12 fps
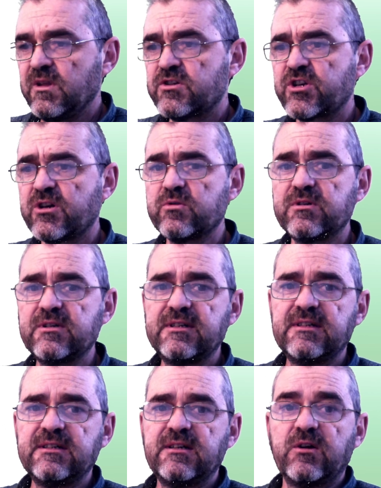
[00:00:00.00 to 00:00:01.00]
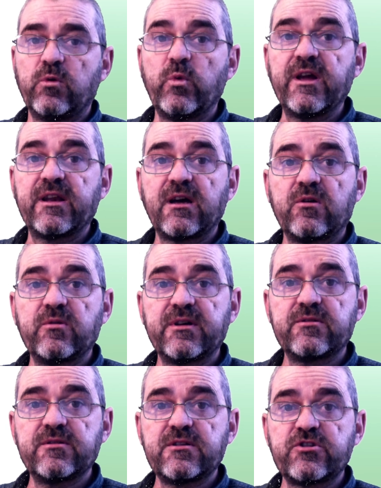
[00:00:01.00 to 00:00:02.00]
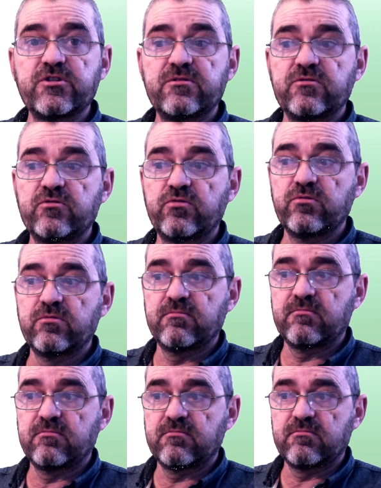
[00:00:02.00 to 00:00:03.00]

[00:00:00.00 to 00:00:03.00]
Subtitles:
So, we are now in condition to